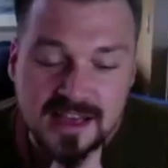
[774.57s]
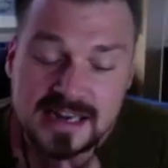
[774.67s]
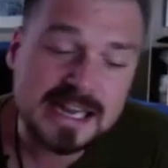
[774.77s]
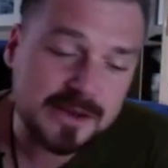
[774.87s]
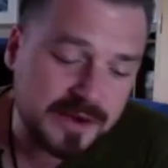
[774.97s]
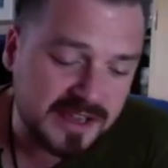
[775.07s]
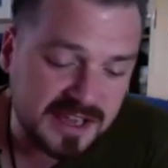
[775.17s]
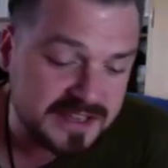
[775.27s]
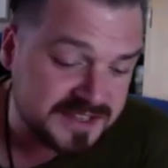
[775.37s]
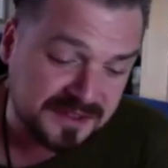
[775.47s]
And anyway,
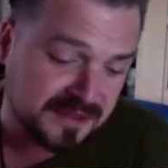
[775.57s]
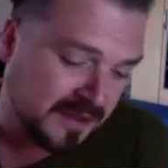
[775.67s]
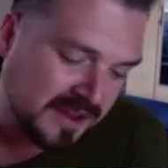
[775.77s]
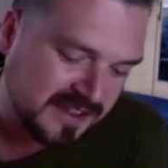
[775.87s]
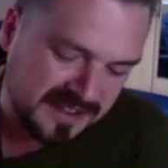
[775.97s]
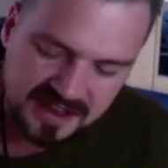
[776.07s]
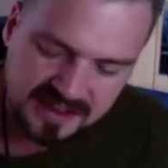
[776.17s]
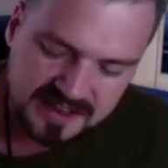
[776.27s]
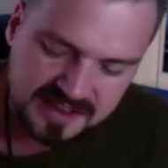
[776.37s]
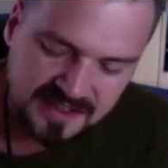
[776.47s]

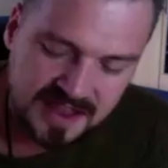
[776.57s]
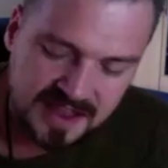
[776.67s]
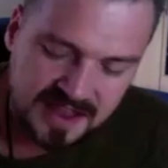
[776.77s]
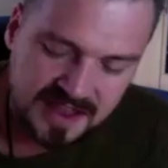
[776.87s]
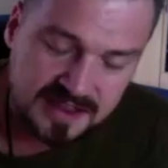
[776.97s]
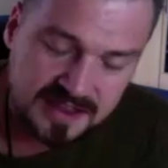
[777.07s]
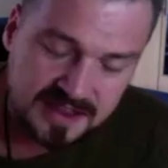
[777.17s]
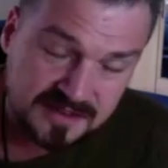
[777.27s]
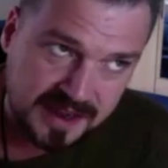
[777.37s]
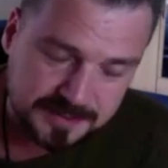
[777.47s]
they did
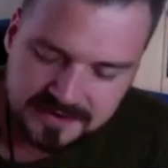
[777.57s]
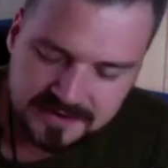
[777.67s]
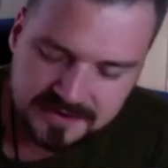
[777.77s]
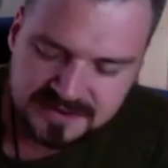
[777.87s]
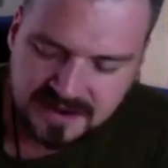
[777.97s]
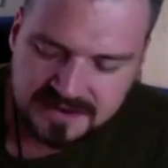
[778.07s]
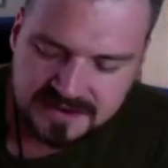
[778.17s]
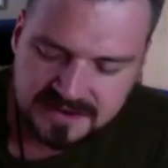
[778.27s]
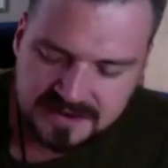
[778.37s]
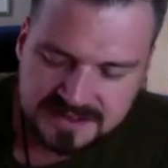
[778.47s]
experience
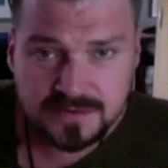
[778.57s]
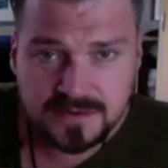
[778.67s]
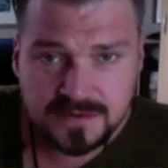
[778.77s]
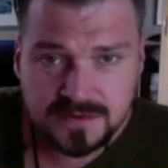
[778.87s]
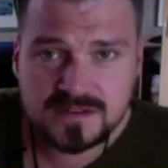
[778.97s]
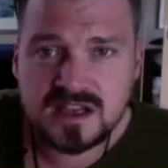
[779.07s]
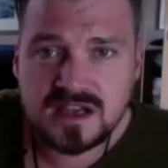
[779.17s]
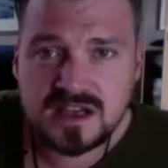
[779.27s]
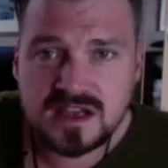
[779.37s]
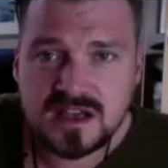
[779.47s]
very similar things in
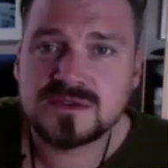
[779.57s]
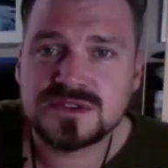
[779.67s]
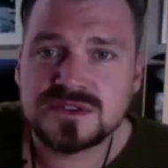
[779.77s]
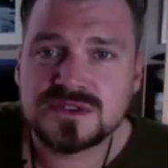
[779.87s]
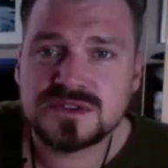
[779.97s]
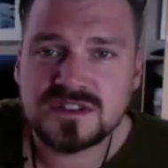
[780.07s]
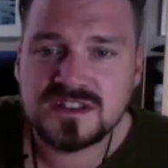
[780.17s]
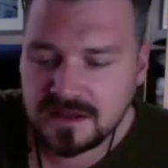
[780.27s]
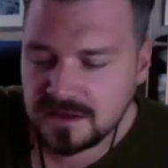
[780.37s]
their house, and